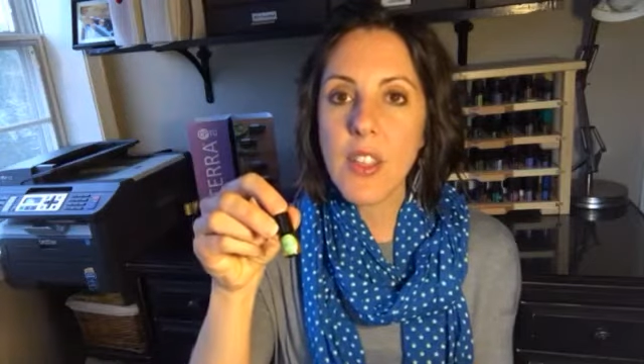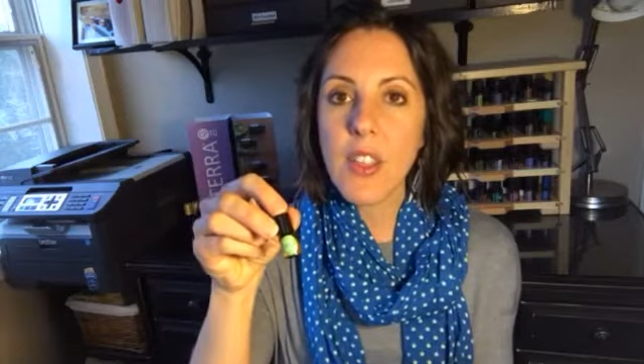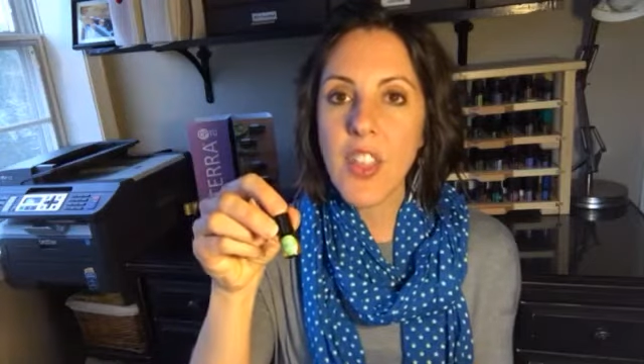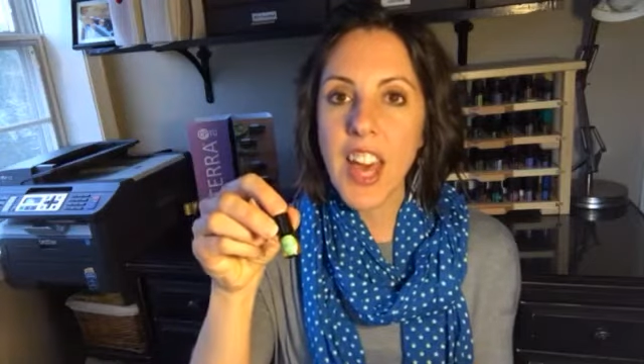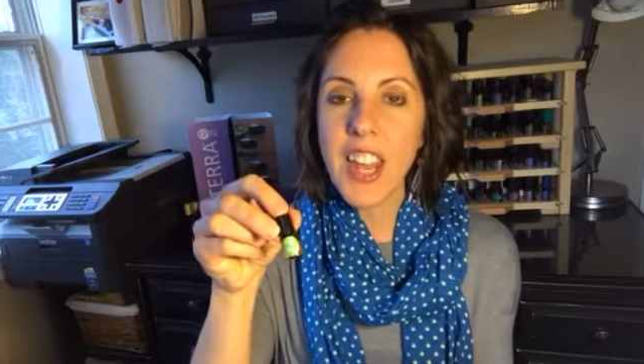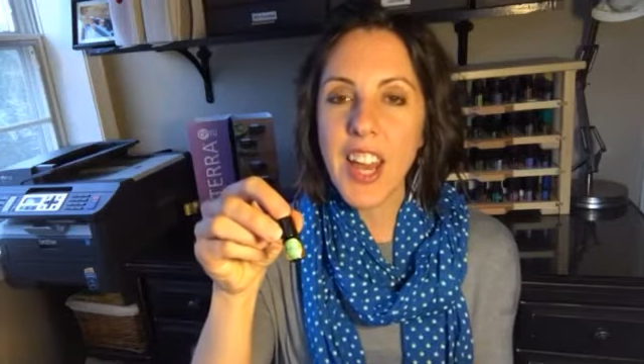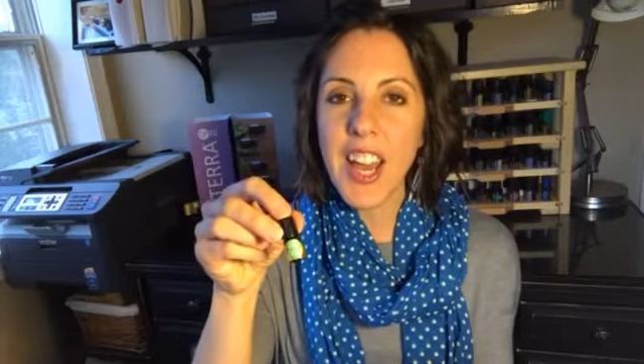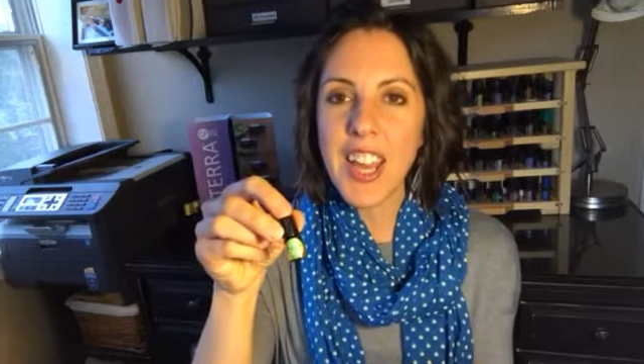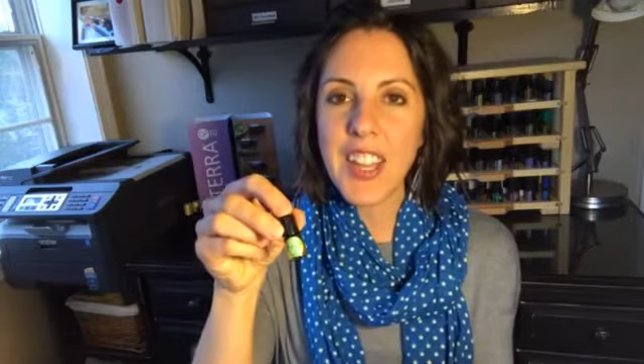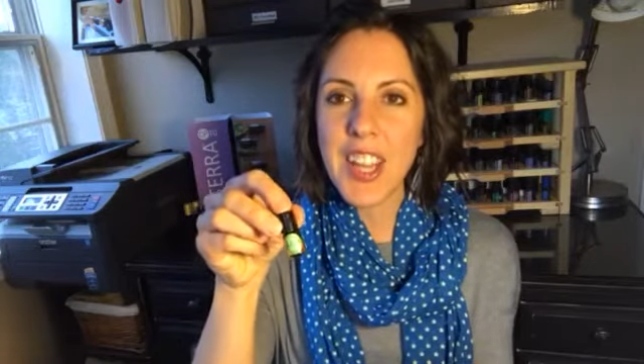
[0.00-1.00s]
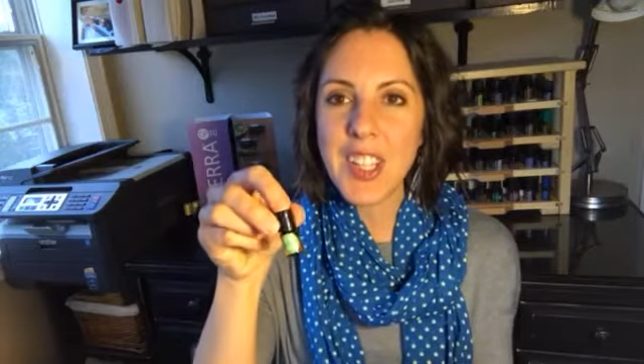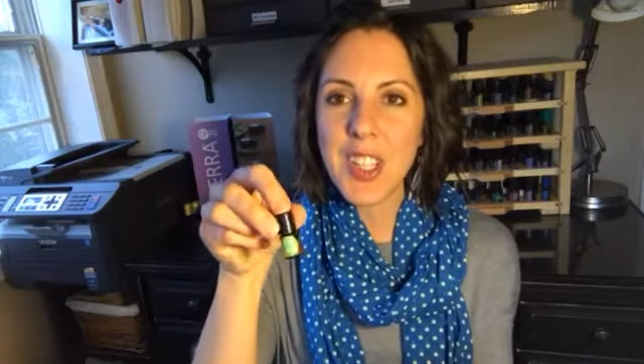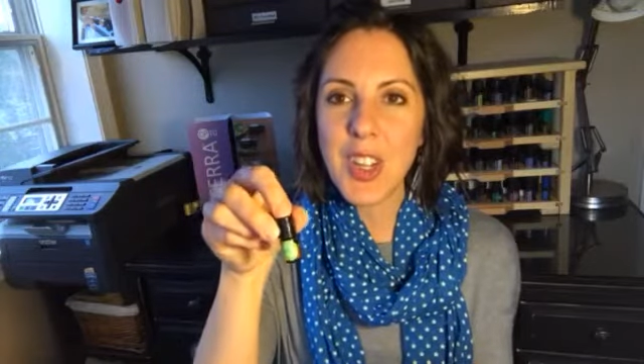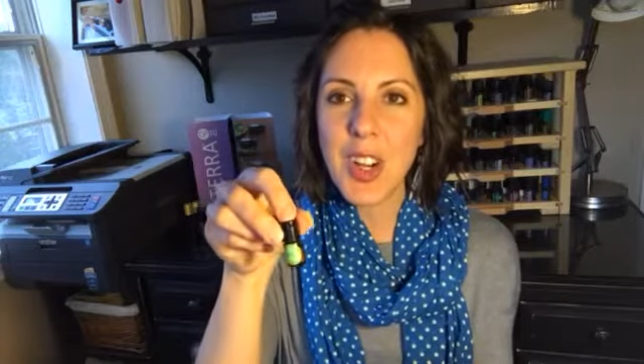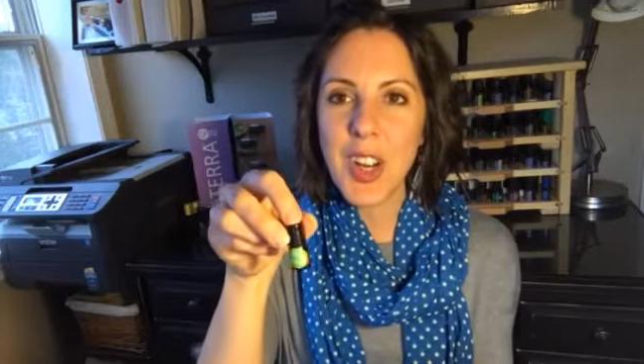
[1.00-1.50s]
that I like
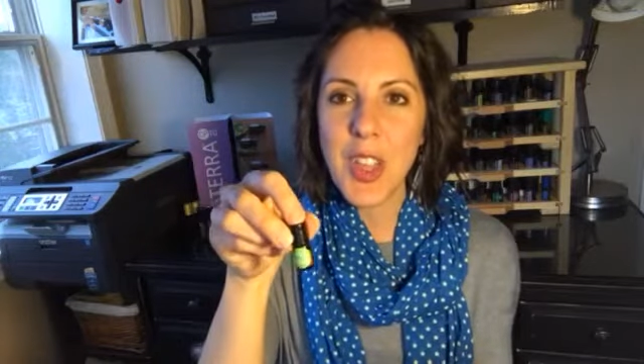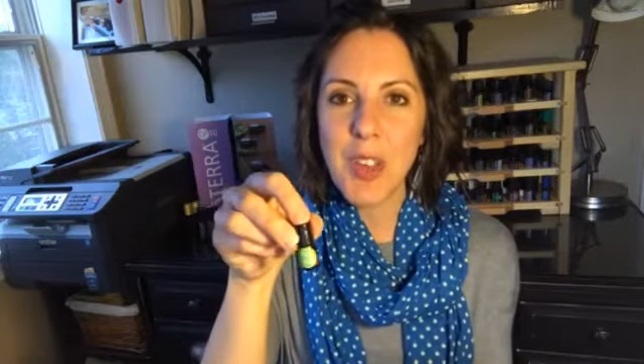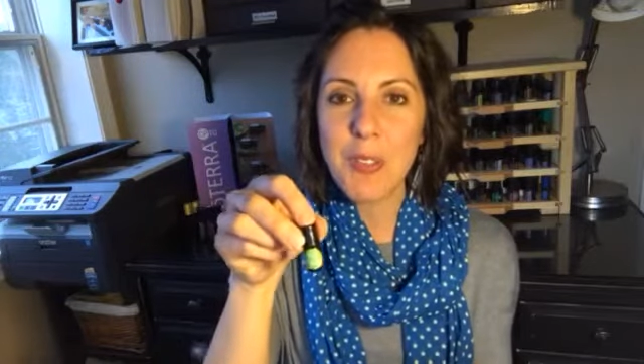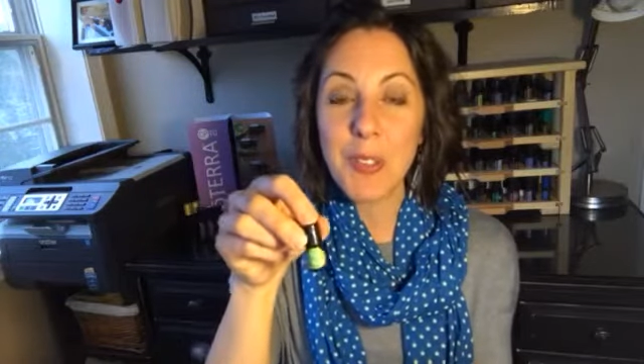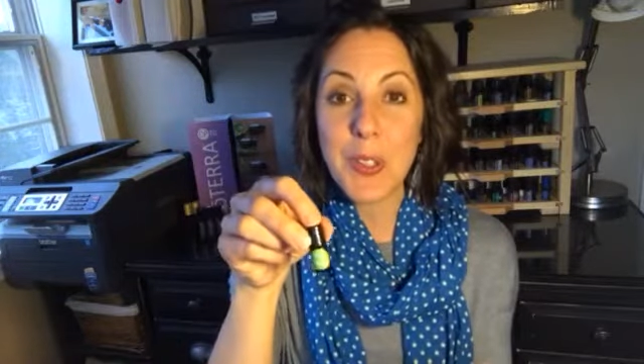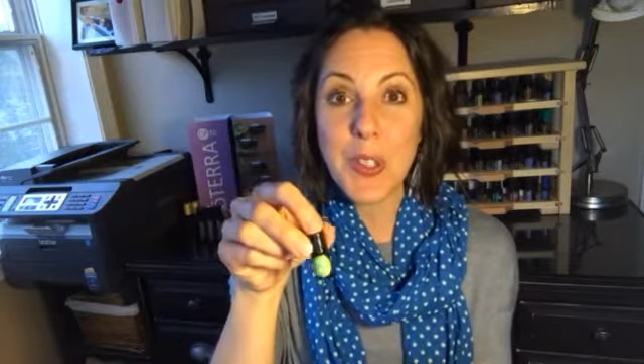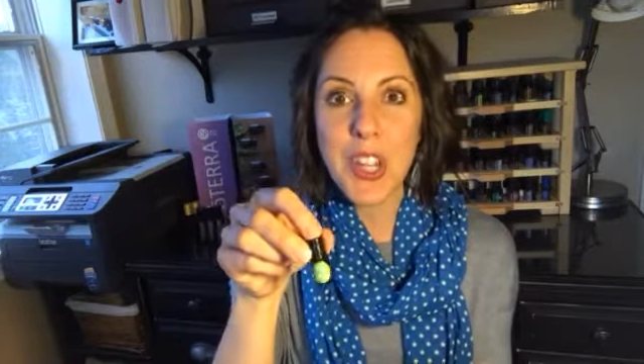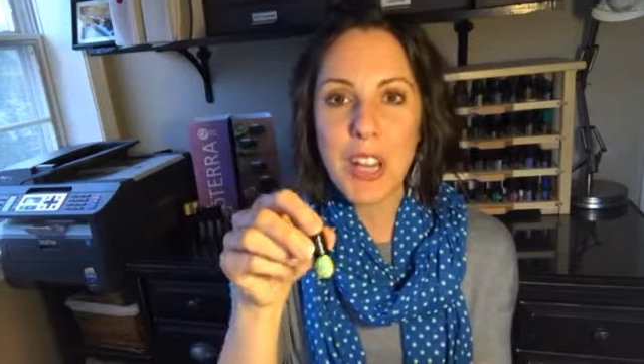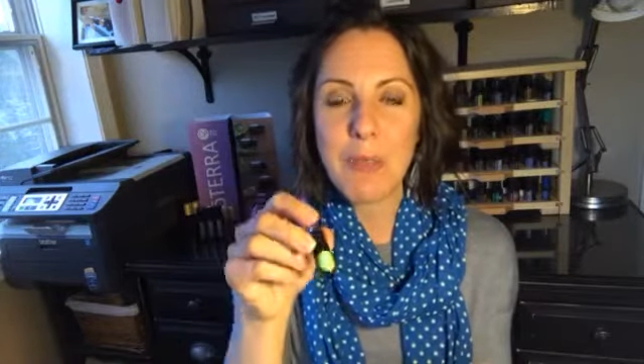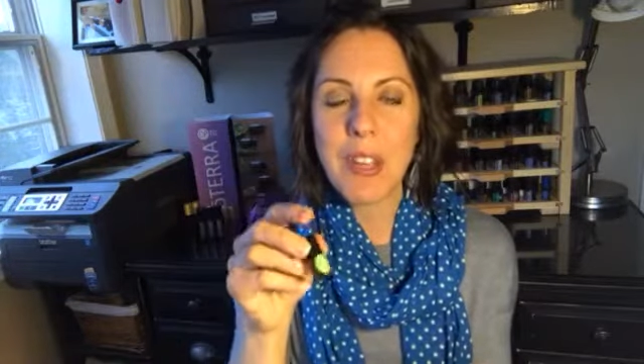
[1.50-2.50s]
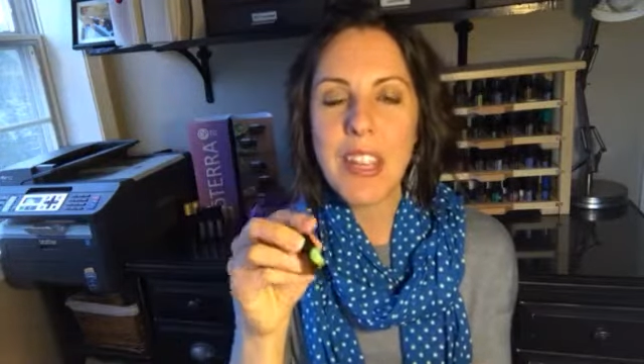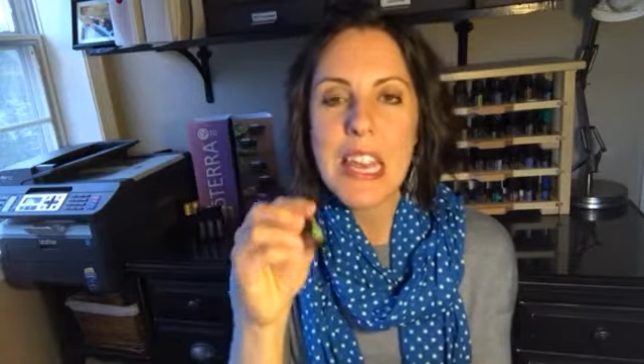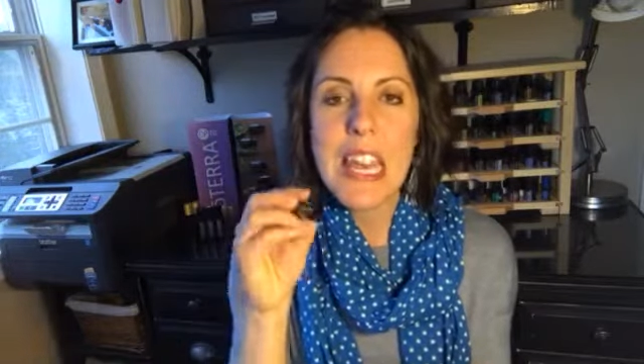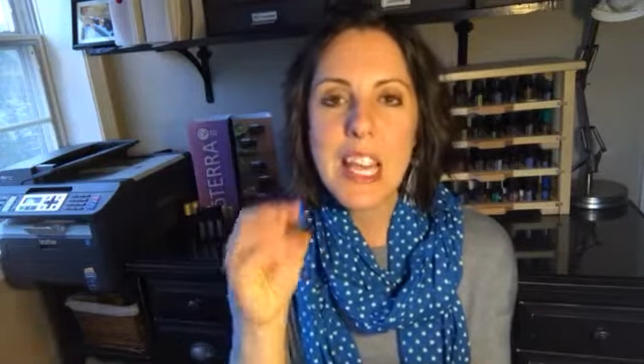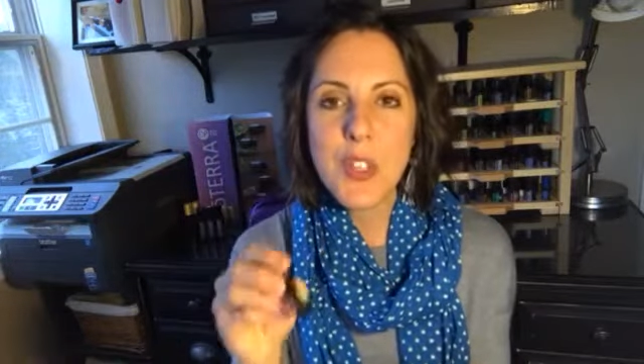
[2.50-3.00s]
to call the flu shot, but
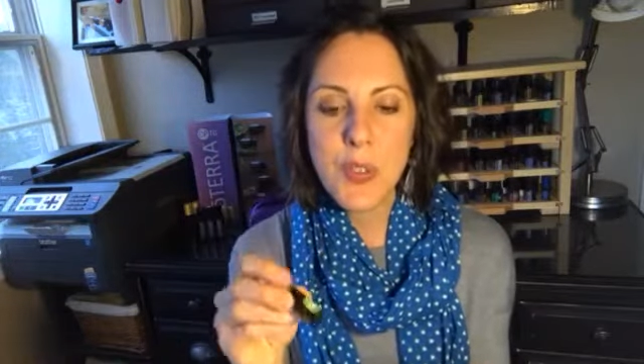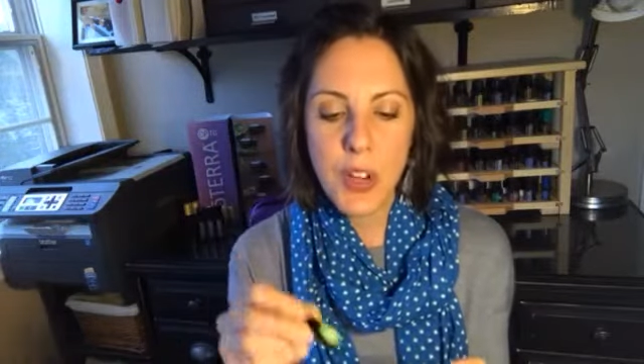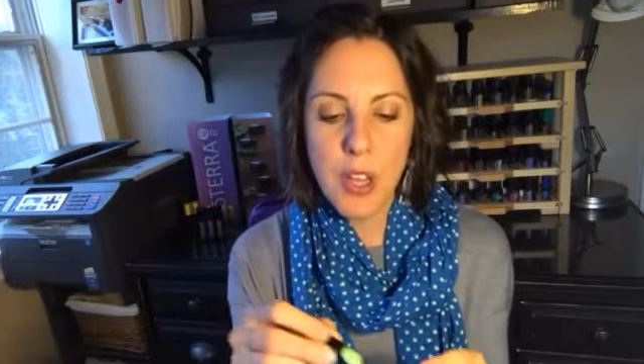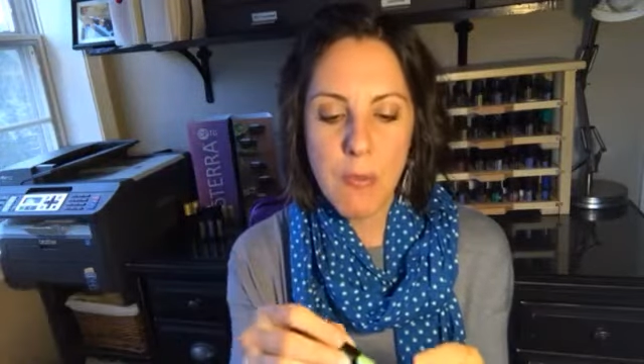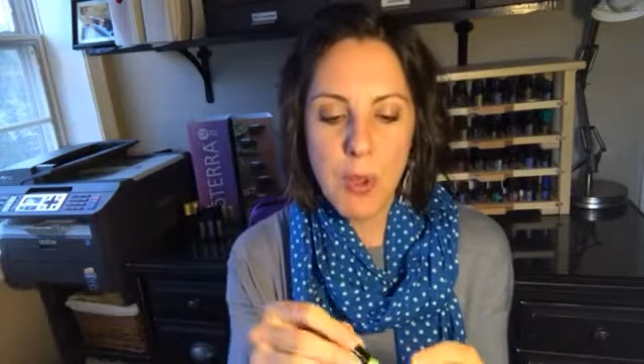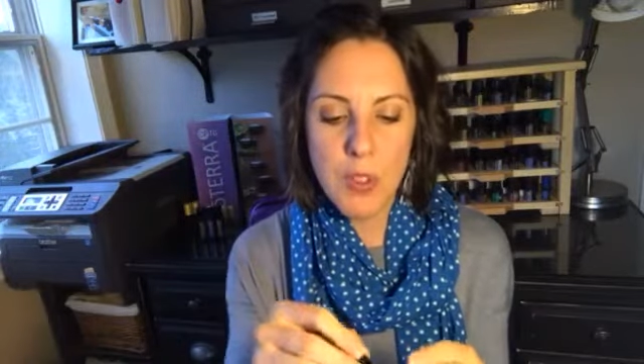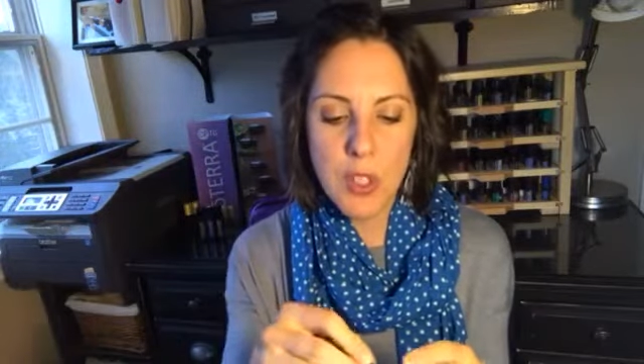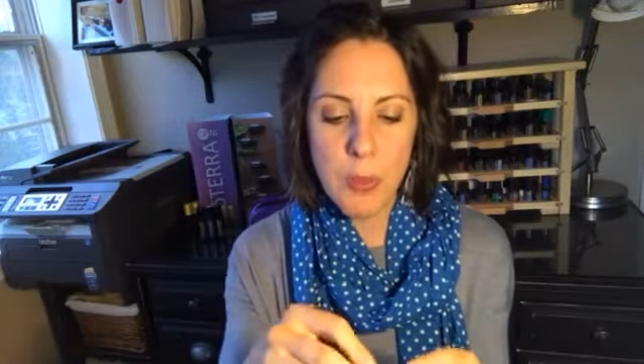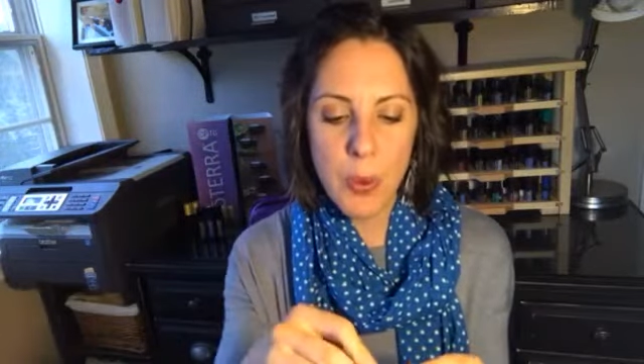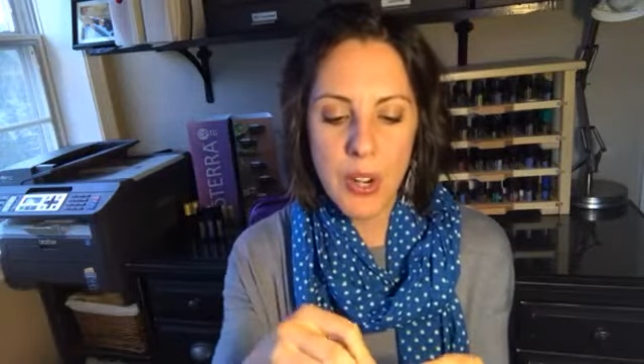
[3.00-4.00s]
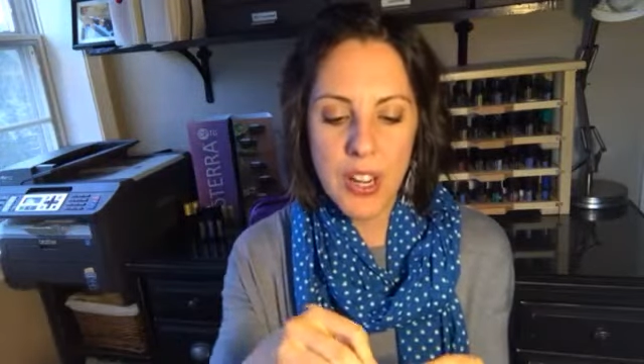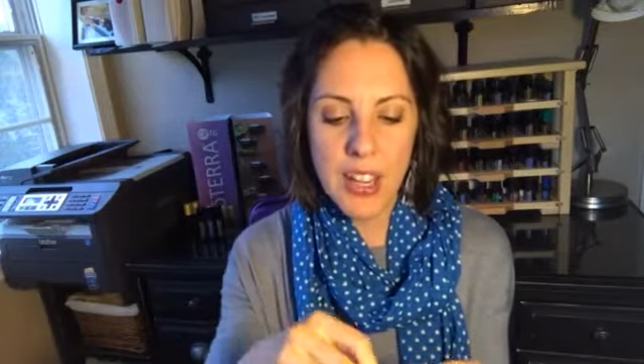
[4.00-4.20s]
it's for immune support.